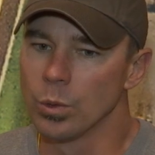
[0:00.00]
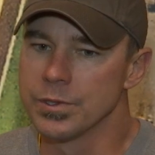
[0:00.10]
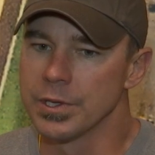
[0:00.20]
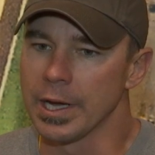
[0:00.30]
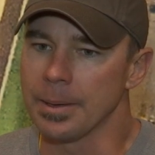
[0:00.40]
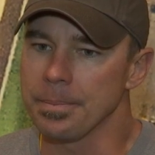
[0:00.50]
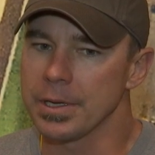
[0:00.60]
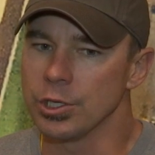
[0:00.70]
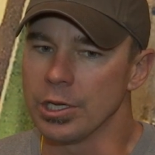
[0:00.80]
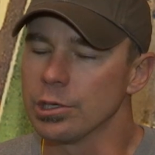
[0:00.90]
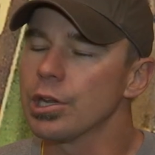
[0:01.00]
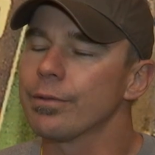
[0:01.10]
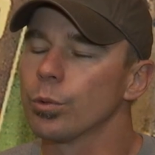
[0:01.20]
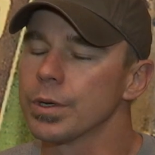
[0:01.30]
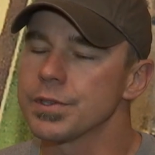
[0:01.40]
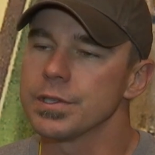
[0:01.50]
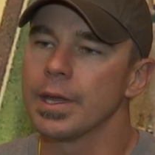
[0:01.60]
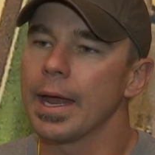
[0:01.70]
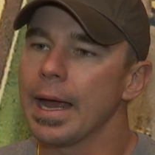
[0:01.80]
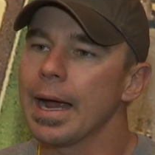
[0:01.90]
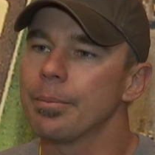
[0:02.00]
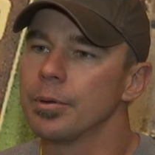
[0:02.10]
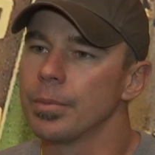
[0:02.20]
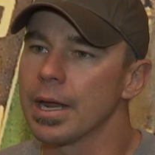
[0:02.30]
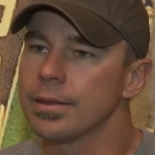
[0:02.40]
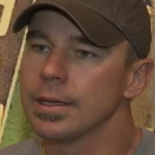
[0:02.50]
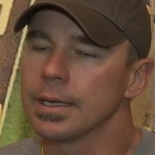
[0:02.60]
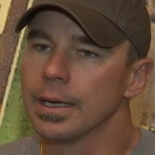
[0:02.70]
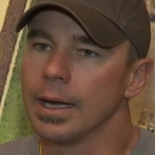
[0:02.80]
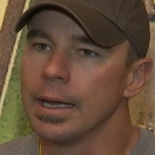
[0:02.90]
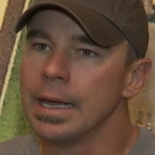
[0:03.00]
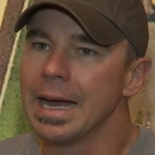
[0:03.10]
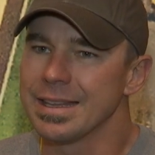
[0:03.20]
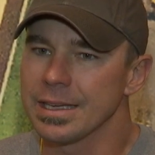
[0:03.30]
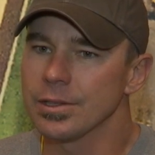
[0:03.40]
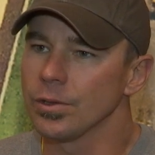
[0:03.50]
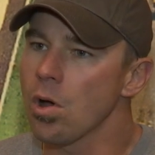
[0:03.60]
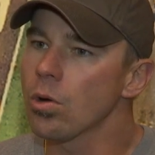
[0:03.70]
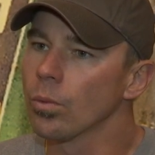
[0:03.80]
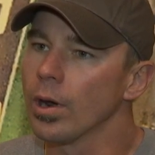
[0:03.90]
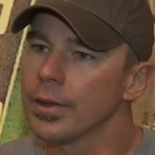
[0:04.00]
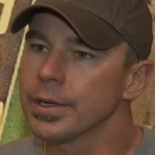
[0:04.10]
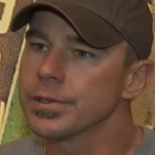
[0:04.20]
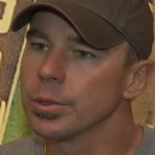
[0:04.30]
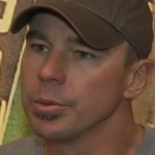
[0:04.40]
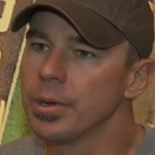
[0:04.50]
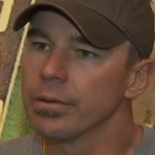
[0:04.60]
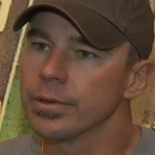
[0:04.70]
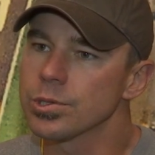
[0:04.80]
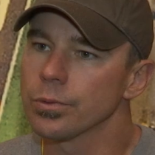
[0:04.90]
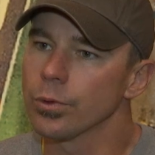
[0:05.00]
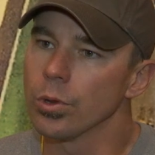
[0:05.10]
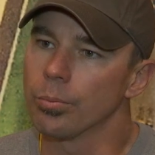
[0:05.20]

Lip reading: was, you know, you never want to see that happen, but I think in the long run, I think it's going to be beneficial for the